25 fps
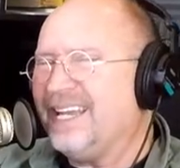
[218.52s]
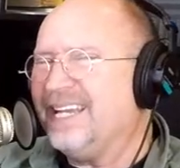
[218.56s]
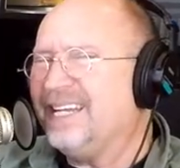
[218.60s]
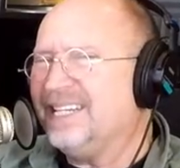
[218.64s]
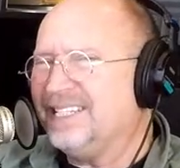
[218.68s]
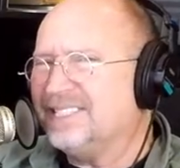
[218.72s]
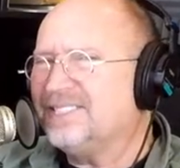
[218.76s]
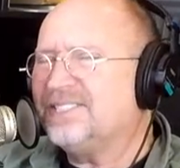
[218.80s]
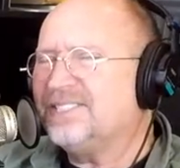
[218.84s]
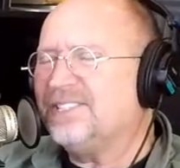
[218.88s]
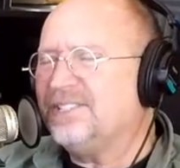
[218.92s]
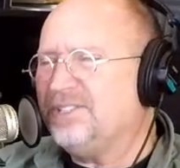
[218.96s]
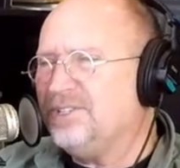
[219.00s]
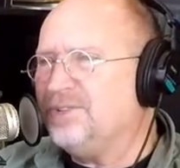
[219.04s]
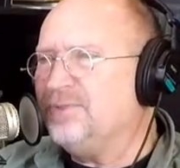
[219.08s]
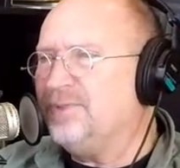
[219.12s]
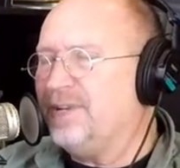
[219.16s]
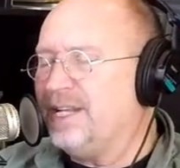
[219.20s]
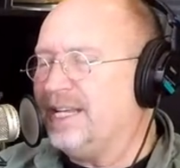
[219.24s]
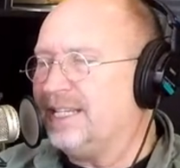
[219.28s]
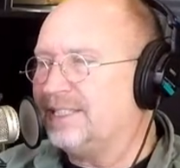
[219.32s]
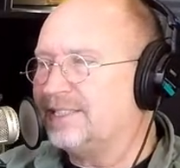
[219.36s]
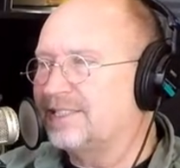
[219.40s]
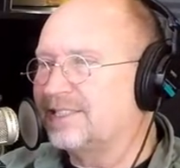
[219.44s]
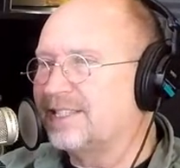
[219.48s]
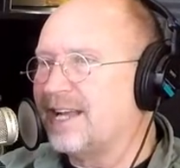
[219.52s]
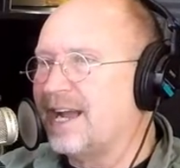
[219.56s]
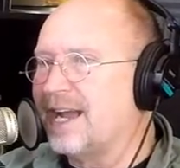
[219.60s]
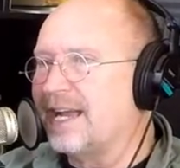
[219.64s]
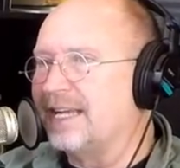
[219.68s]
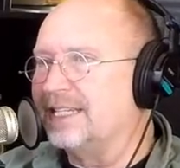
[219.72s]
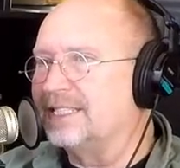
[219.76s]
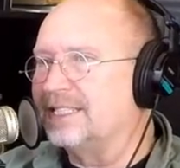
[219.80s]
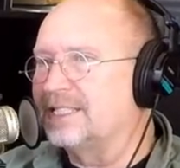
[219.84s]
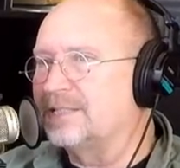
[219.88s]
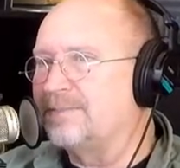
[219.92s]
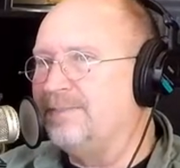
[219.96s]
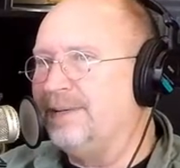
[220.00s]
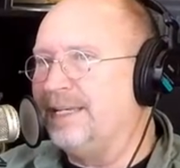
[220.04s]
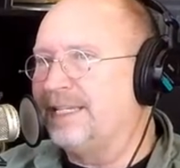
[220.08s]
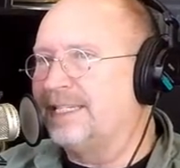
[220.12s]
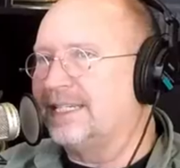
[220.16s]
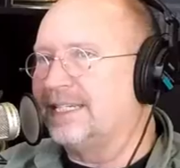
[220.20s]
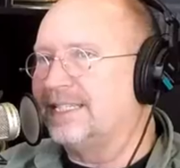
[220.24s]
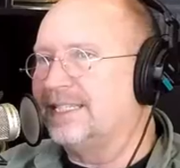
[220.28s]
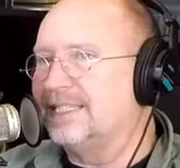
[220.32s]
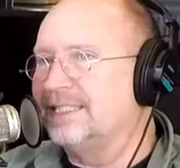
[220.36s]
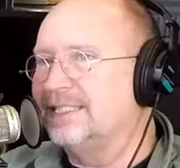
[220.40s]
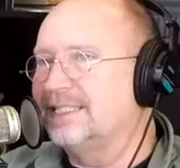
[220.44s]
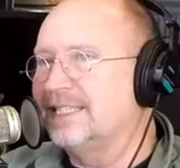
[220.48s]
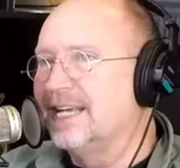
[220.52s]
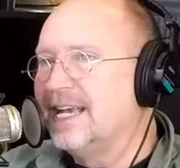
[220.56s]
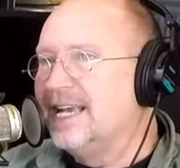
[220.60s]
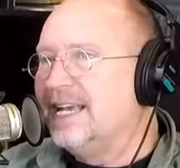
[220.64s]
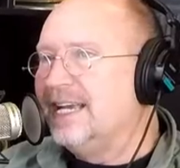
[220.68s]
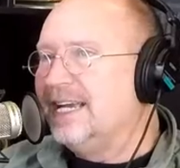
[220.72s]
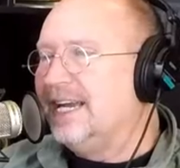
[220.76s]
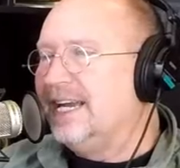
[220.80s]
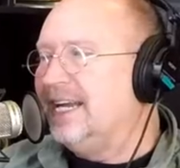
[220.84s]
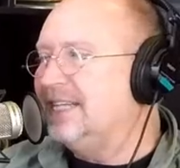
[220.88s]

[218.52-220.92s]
it is a unique science because